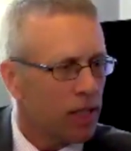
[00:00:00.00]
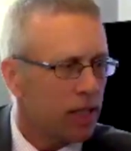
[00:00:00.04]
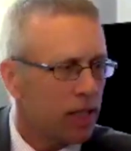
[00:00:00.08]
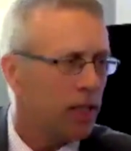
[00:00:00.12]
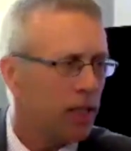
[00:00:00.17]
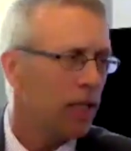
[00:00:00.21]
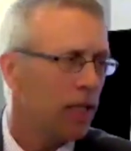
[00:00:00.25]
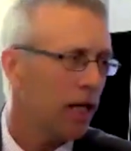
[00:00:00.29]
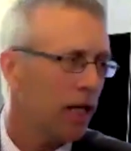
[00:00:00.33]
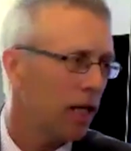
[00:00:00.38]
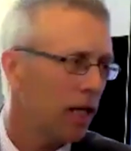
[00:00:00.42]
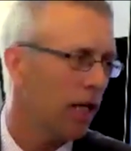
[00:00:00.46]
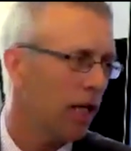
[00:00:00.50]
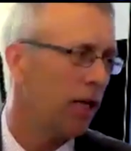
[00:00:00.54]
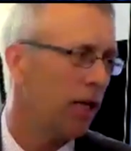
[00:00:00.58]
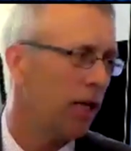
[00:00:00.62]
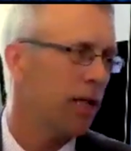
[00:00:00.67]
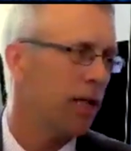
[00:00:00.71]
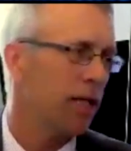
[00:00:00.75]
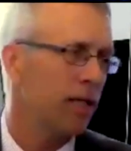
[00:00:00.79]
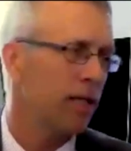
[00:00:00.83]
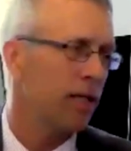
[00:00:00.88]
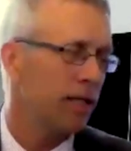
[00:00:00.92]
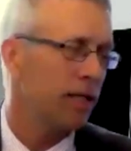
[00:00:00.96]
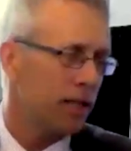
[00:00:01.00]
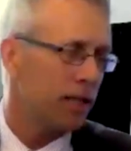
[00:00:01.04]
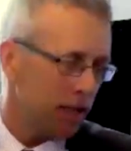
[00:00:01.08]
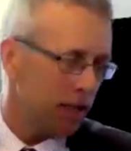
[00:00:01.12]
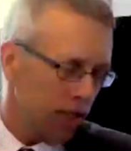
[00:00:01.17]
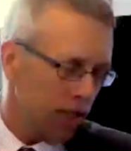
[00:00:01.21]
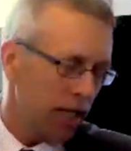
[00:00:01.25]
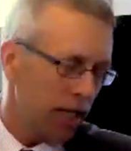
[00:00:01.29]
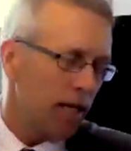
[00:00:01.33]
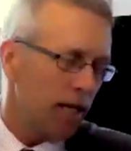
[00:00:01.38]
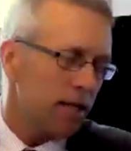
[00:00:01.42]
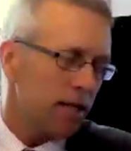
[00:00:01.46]
Yeah, I mean,
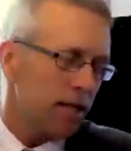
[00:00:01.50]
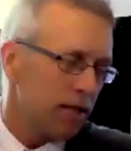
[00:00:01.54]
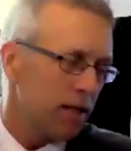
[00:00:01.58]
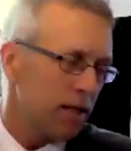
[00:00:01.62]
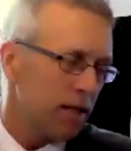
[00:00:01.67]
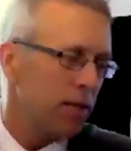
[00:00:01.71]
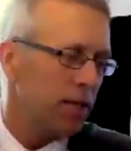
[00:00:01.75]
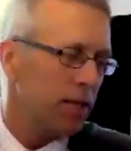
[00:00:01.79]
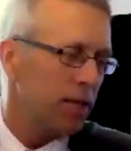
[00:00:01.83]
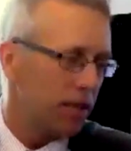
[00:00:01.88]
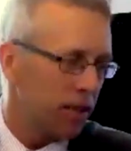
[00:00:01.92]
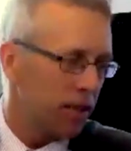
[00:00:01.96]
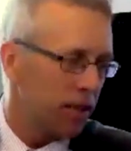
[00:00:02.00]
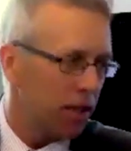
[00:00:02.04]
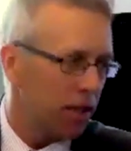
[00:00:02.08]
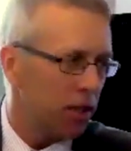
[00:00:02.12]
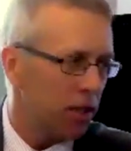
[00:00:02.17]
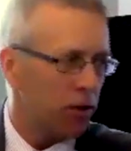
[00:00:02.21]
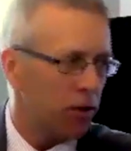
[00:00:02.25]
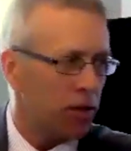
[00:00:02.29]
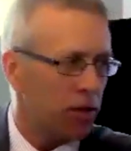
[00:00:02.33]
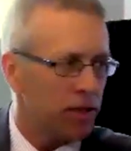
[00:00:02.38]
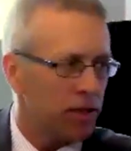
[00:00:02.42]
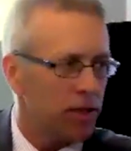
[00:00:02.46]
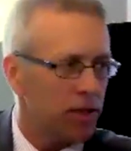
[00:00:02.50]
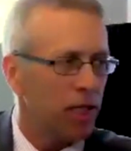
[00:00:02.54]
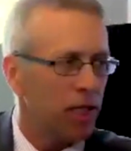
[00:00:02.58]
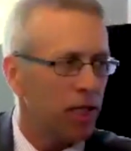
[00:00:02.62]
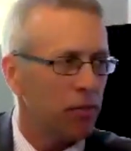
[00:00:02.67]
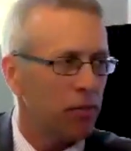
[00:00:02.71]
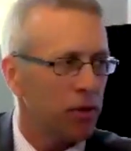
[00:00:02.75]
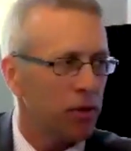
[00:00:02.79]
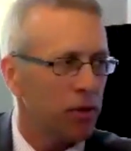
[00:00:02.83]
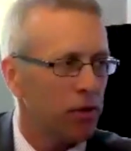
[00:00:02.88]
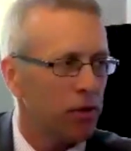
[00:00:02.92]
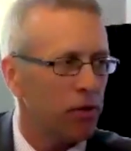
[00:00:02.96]
yes. I mean, you could set
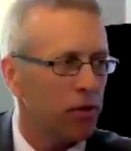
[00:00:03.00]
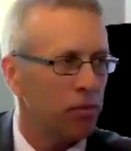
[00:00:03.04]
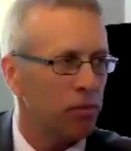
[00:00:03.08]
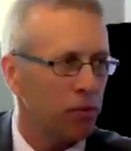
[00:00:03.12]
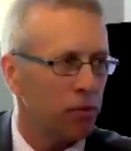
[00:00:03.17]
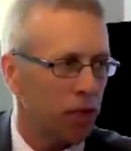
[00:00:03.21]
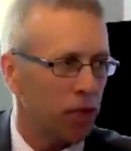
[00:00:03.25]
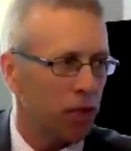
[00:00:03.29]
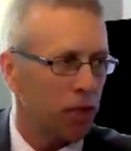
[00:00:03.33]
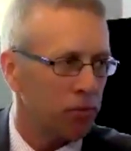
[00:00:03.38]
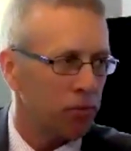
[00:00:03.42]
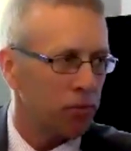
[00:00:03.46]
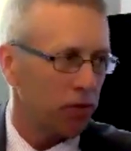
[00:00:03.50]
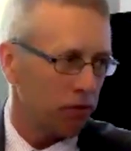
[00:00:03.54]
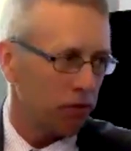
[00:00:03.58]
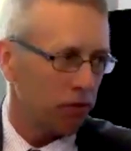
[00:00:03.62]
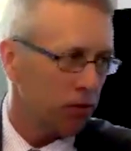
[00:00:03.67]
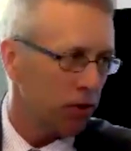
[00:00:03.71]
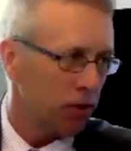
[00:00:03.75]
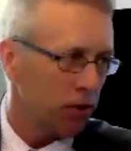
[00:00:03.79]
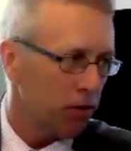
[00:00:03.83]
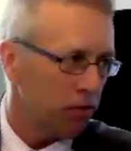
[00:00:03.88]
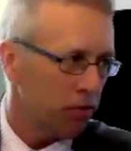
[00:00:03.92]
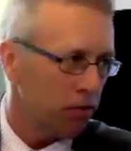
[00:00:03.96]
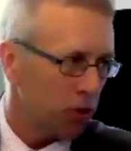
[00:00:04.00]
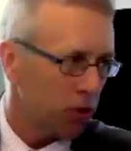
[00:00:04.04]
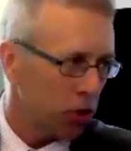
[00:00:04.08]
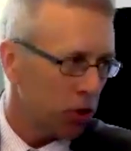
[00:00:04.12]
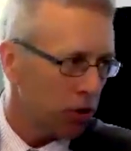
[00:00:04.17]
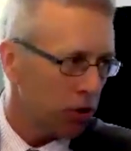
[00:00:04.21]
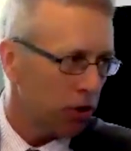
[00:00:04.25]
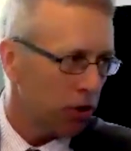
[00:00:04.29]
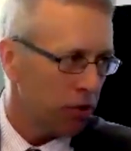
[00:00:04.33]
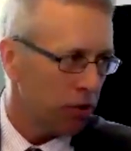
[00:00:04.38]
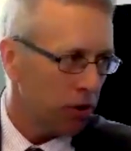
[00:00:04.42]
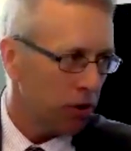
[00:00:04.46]
up your own bond portfolio for
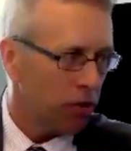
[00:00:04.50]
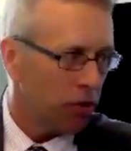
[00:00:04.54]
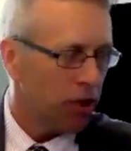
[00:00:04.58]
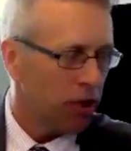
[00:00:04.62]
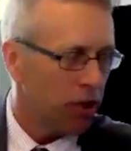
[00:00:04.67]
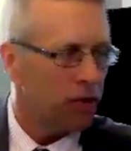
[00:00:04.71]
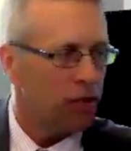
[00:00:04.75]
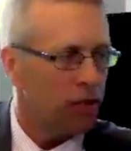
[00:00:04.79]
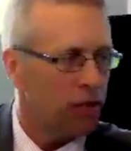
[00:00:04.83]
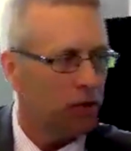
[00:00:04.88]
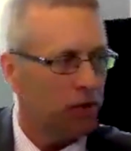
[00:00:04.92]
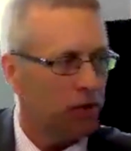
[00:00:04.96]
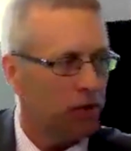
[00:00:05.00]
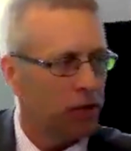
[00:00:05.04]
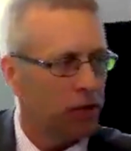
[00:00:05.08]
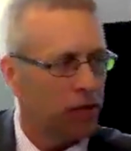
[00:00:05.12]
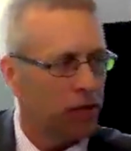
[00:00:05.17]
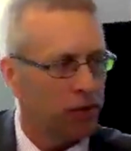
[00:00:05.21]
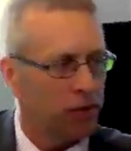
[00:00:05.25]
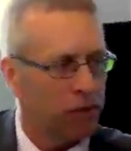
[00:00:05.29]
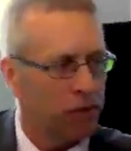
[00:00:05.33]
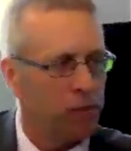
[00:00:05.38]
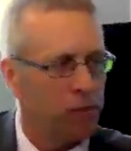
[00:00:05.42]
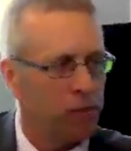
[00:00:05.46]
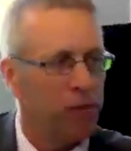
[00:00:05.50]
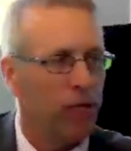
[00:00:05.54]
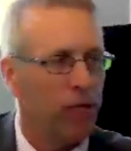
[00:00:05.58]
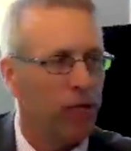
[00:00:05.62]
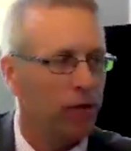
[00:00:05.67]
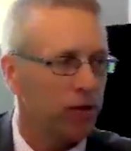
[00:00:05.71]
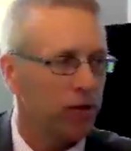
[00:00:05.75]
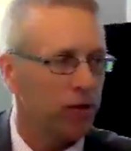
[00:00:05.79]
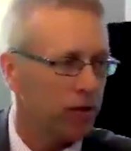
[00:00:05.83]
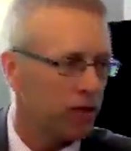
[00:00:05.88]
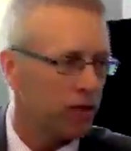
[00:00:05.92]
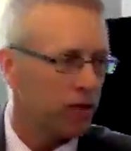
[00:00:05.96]
sure if you wanted to, but I would
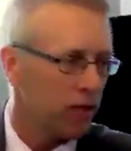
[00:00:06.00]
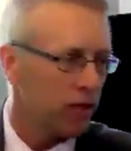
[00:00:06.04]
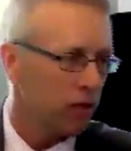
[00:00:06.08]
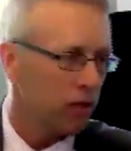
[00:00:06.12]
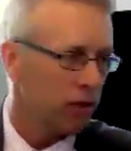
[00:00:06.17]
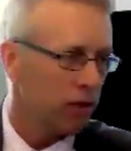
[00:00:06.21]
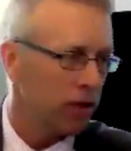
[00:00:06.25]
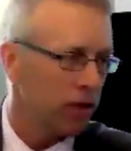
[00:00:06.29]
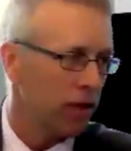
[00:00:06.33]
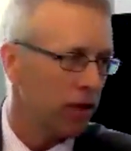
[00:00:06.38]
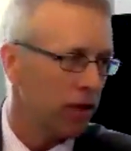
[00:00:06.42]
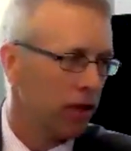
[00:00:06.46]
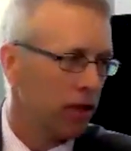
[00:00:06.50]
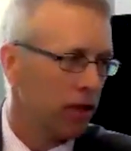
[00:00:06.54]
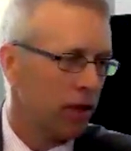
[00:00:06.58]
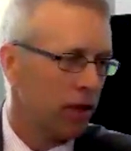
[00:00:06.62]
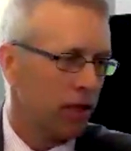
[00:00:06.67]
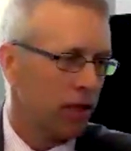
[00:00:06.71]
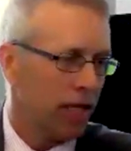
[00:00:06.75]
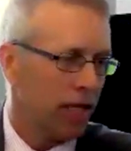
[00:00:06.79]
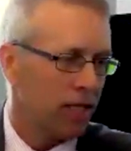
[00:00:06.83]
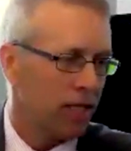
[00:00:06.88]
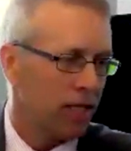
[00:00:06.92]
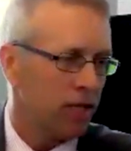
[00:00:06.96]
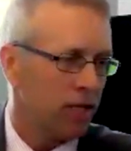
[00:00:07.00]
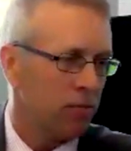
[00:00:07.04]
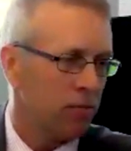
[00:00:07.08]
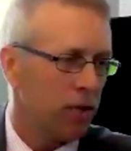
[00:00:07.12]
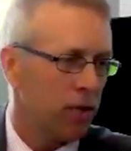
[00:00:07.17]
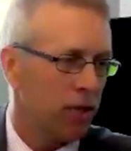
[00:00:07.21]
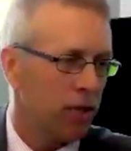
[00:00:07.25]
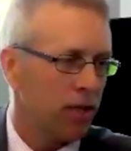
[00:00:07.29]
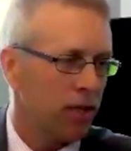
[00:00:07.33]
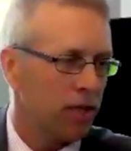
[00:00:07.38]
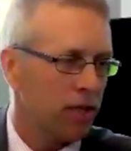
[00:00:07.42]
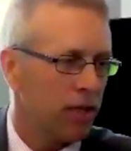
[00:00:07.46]
rather see someone at this
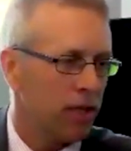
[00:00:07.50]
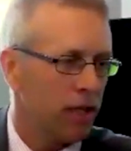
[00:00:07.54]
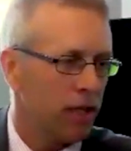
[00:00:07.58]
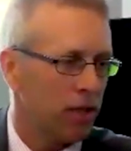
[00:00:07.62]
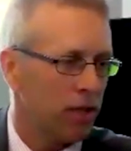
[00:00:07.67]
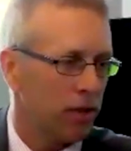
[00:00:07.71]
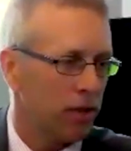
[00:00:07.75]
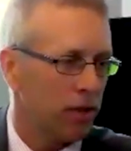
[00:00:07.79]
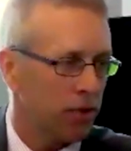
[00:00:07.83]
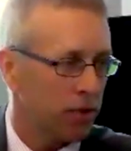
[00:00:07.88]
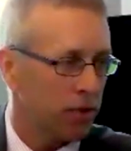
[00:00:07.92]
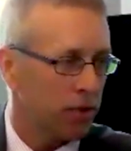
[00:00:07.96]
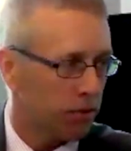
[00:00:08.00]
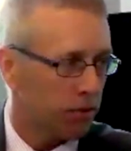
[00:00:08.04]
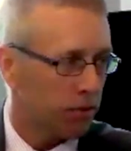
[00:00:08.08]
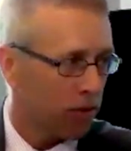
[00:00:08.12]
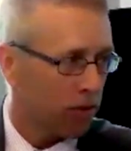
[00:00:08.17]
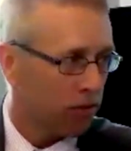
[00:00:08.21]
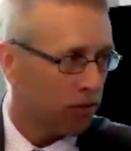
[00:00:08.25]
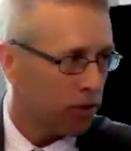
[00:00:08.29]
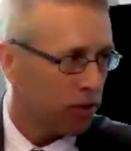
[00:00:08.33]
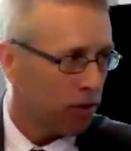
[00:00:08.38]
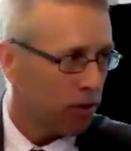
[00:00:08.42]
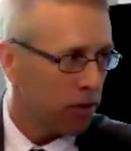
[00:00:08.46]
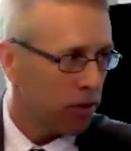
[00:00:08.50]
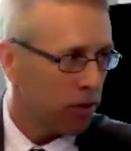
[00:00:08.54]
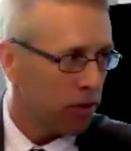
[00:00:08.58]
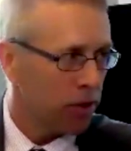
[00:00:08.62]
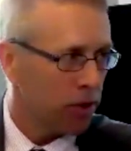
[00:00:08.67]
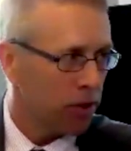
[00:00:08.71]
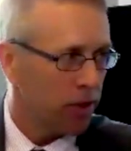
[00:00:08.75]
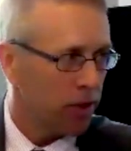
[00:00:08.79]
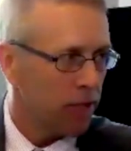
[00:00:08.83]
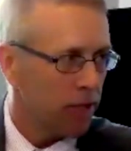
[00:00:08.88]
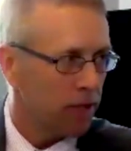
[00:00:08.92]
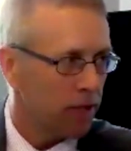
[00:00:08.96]
point in the cycle own some convertible
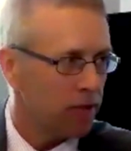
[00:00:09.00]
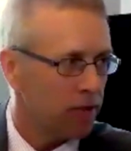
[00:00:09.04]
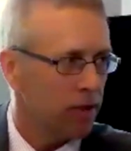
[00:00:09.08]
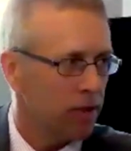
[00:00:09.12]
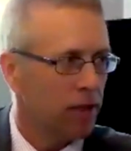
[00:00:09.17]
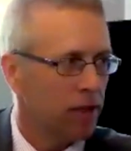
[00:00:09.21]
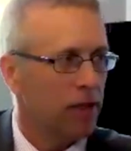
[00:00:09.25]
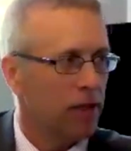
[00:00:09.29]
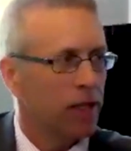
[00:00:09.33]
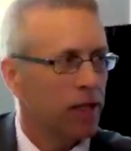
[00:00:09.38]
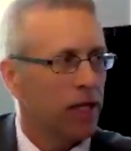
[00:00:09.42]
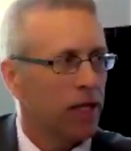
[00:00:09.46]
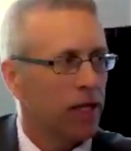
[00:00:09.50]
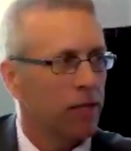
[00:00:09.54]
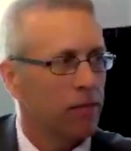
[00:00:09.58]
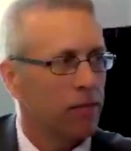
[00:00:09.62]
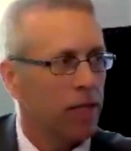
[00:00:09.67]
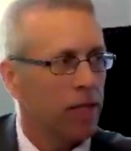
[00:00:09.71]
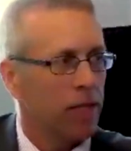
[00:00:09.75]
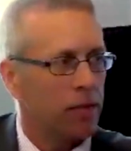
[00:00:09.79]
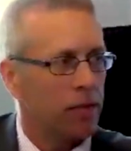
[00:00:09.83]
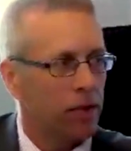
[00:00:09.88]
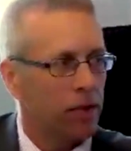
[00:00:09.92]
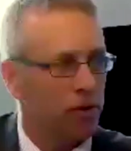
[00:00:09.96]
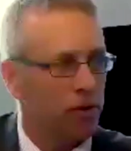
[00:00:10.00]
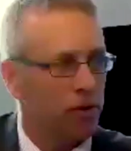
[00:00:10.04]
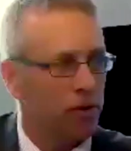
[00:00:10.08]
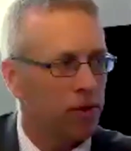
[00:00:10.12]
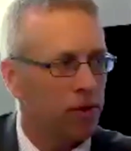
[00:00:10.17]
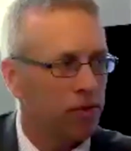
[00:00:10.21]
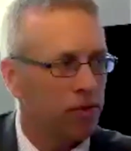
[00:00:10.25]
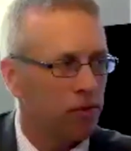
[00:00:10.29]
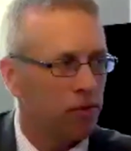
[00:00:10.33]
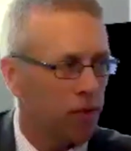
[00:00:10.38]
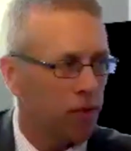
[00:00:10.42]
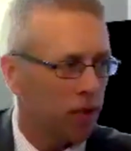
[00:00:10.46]
bonds and maybe own
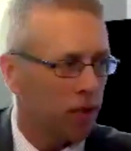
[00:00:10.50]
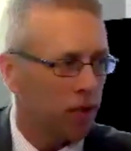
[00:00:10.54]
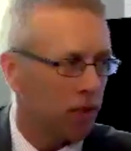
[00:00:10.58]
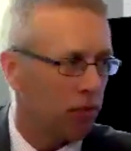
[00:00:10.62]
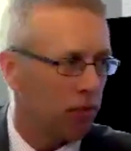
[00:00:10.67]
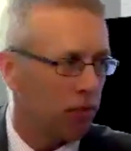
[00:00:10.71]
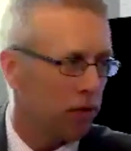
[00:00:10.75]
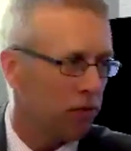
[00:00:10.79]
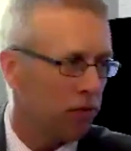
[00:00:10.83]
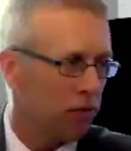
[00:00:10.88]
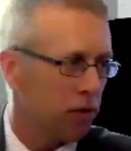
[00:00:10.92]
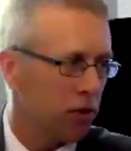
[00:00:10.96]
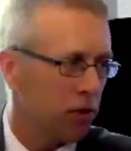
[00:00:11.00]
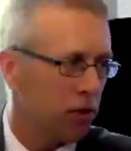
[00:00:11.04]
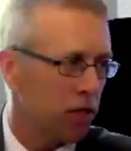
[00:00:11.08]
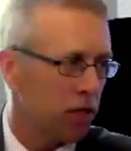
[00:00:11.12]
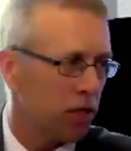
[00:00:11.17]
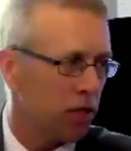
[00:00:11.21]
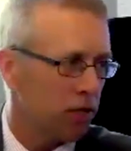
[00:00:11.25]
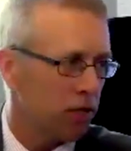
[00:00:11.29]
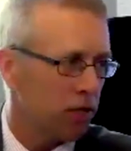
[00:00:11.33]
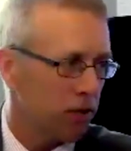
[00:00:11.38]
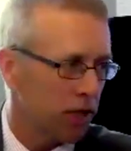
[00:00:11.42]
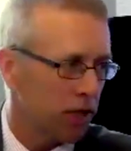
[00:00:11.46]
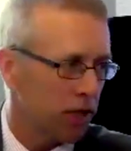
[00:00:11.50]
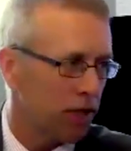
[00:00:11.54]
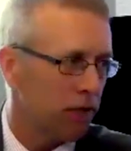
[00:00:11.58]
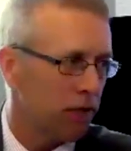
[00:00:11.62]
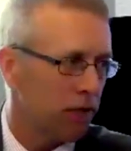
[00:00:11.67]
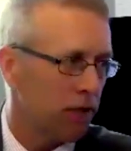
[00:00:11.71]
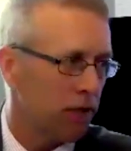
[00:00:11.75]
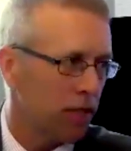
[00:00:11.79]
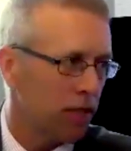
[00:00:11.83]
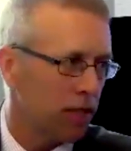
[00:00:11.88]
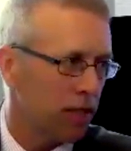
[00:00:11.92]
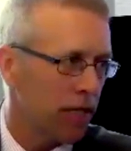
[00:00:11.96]
some preferred shares for the
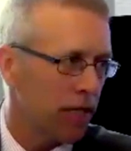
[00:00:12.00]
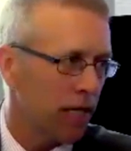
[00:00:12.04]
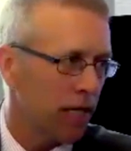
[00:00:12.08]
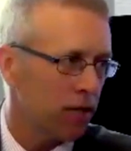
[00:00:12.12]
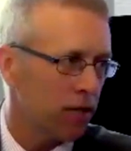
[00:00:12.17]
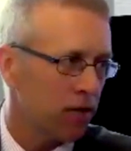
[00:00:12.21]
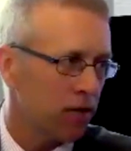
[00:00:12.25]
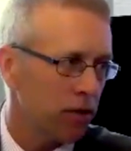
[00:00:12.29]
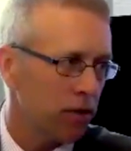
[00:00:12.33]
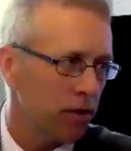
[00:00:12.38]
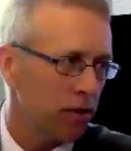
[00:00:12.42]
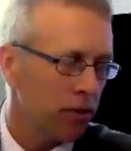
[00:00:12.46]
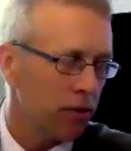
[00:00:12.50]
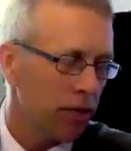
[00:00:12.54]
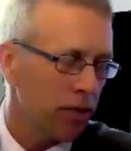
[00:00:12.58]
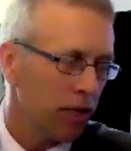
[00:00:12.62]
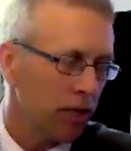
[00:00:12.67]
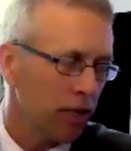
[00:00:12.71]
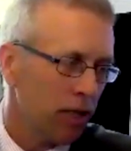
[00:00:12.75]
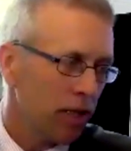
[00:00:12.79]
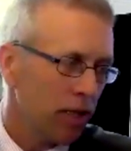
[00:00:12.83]
dividend tax treatment.